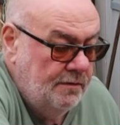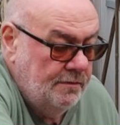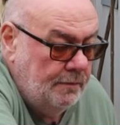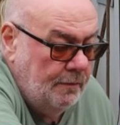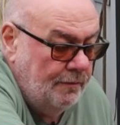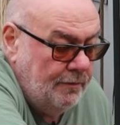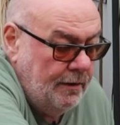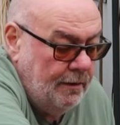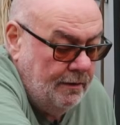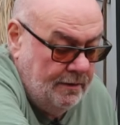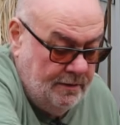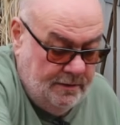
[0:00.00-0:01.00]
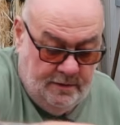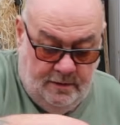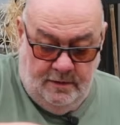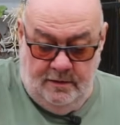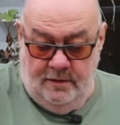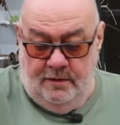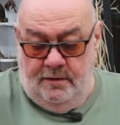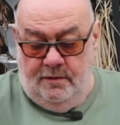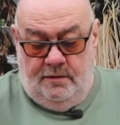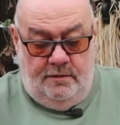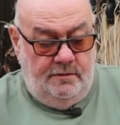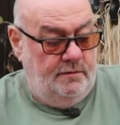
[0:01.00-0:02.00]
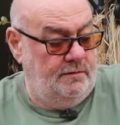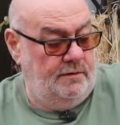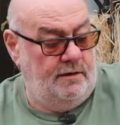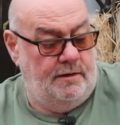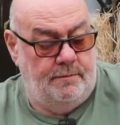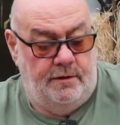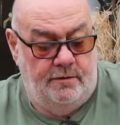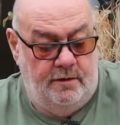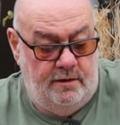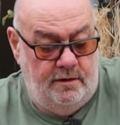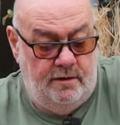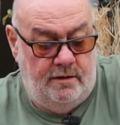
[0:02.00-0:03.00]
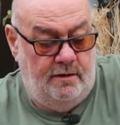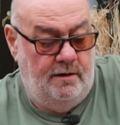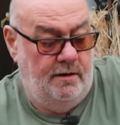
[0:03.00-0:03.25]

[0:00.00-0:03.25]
Over there. Get him in there.